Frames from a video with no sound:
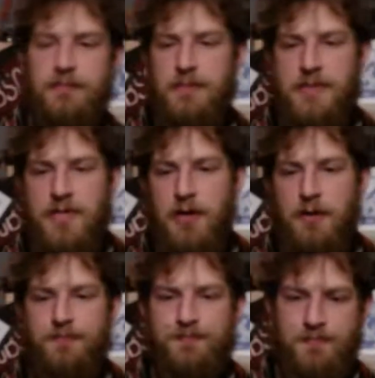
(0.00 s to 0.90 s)

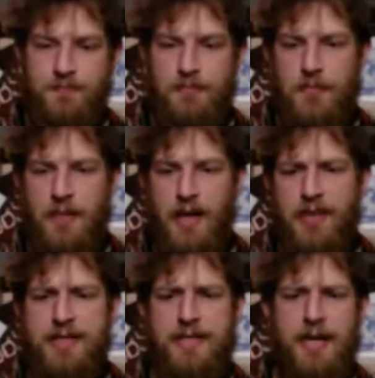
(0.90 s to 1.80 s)
So
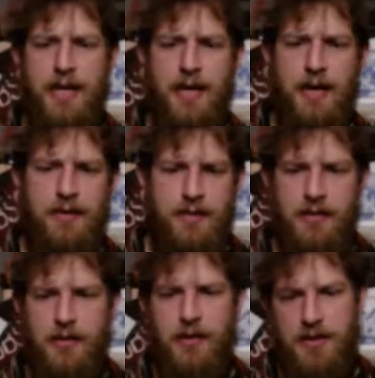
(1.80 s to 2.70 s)
that's kind of the
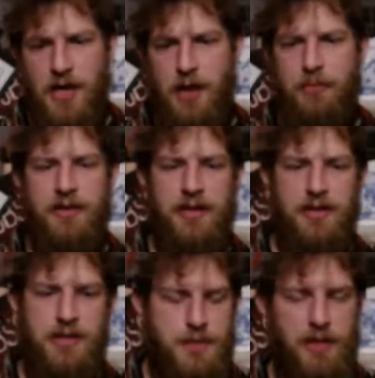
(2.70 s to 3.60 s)
idea, like chopping,
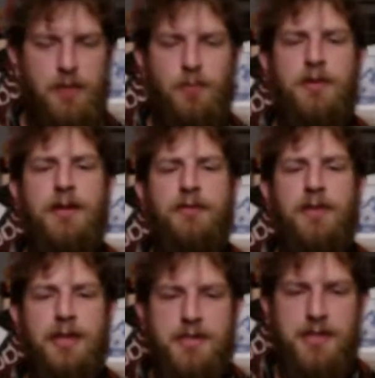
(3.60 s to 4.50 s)
like splitting wood and
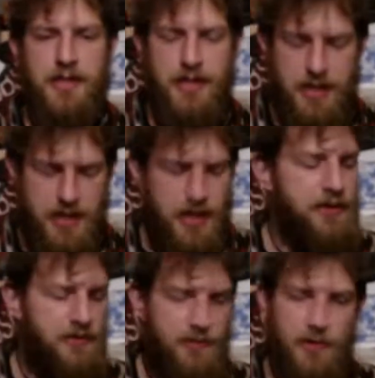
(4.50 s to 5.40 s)
everything else like that. Yeah,
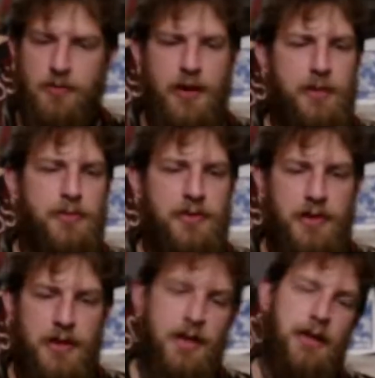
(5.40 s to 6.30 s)
that's about right. But
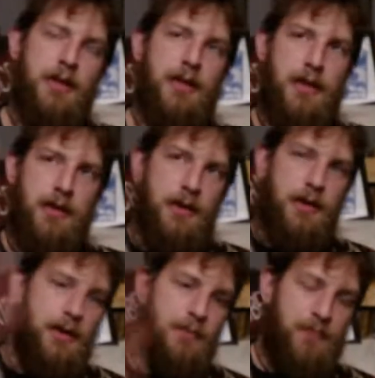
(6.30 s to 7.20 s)
like
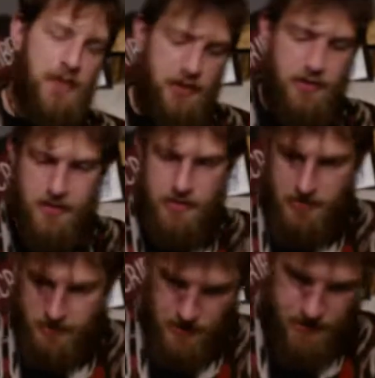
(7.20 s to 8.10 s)

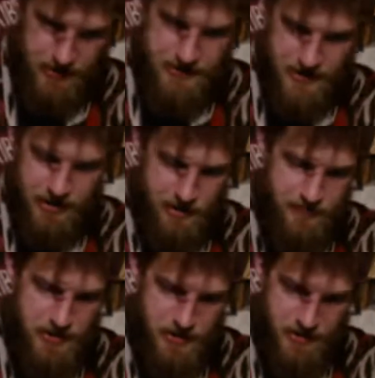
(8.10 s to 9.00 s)
the thing's not going to
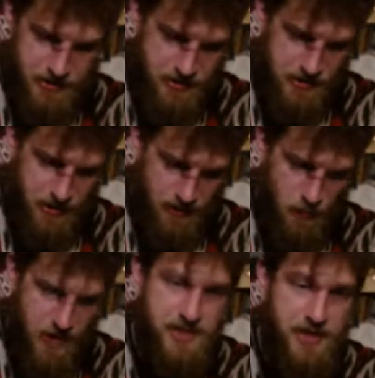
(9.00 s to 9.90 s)
be like at
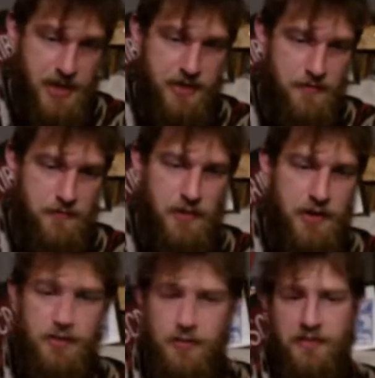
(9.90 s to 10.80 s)
waist height in front
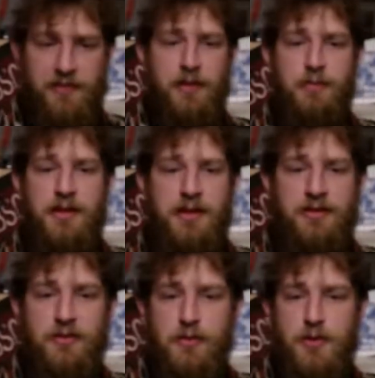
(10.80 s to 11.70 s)
of you. It's going to be a
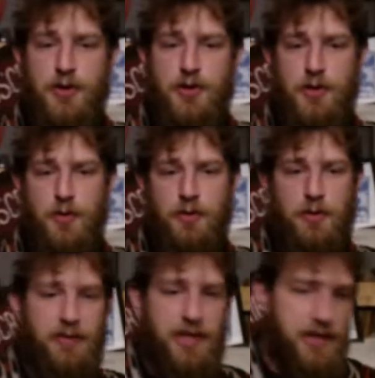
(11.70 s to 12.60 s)
dude's
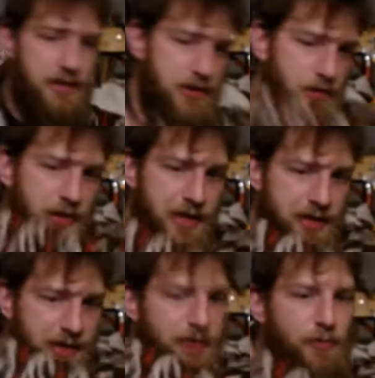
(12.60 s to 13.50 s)
shoulder blade that you want to
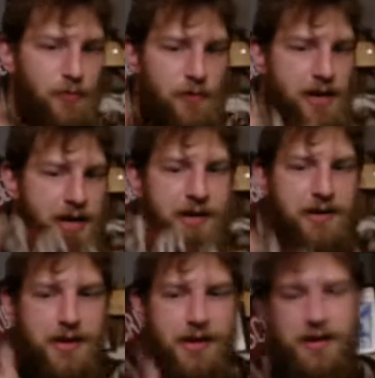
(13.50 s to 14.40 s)
hit like right in
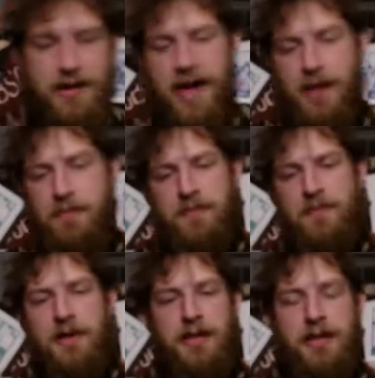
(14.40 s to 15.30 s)
that gap and
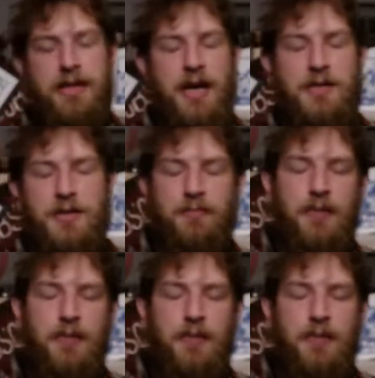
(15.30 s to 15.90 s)
finally catch him.